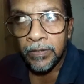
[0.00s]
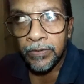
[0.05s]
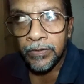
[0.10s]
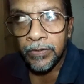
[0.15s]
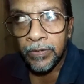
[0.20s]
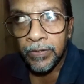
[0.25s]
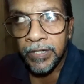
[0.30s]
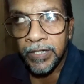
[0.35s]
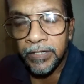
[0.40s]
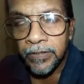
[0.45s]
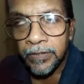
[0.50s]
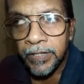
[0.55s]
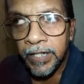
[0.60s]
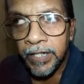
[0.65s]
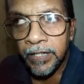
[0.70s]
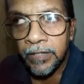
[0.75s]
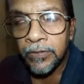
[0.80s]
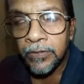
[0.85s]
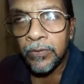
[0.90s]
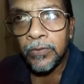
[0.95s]
This
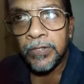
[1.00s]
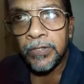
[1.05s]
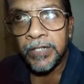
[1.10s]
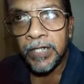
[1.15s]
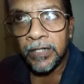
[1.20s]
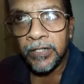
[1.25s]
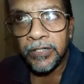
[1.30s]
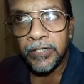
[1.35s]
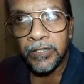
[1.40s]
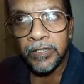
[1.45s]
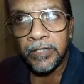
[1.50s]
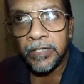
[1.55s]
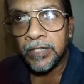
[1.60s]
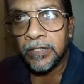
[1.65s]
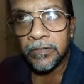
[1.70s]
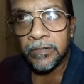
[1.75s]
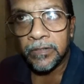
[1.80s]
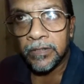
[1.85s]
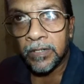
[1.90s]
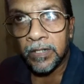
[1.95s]
Dean's Road junction
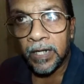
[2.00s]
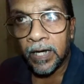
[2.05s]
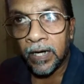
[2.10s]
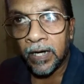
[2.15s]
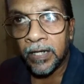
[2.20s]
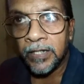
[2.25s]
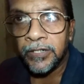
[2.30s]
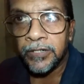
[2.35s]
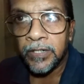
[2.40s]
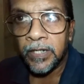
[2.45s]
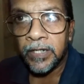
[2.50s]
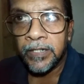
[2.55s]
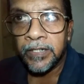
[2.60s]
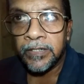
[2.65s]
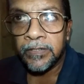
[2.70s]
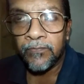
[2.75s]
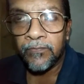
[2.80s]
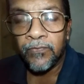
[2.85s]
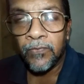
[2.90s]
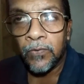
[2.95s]
is large and
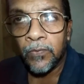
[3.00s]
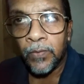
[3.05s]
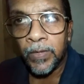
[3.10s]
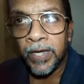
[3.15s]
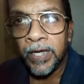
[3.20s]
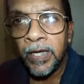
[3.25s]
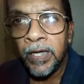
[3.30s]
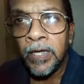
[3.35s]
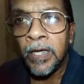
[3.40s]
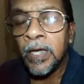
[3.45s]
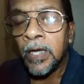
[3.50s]
it's four-way.